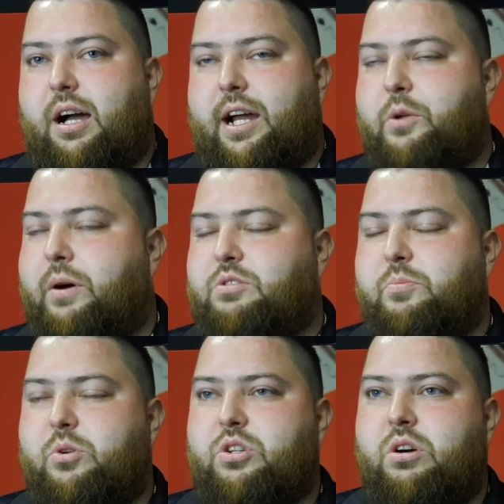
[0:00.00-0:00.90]
I knew how to
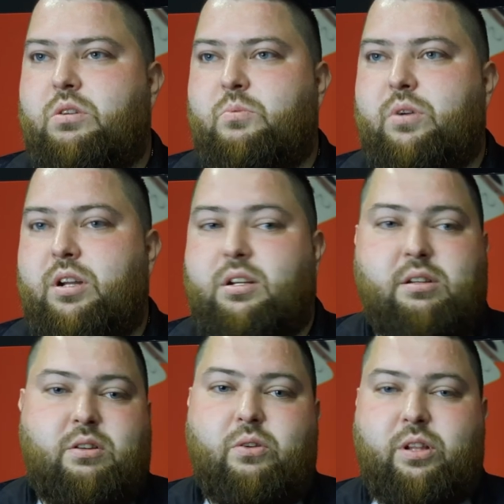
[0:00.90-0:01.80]
push on and win,
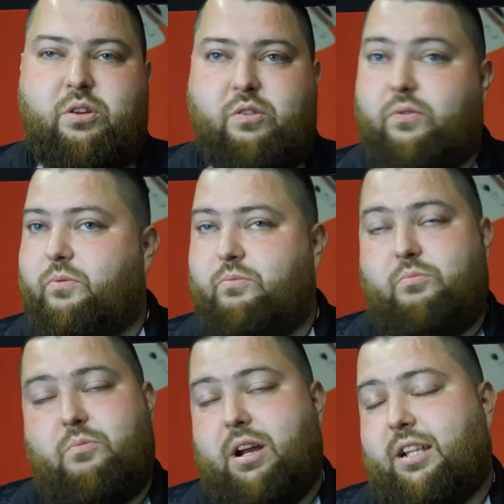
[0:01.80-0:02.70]
and luckily enough,
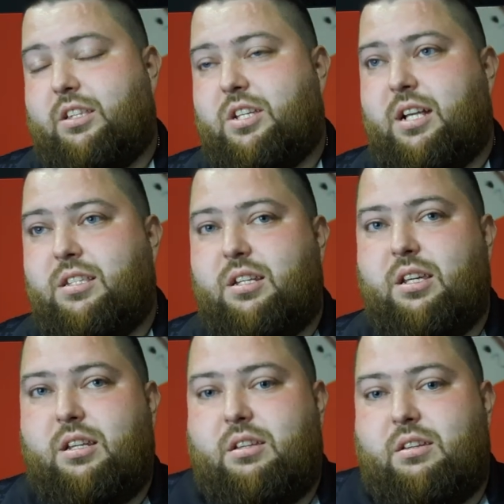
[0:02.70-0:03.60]
when I had the chance, I did.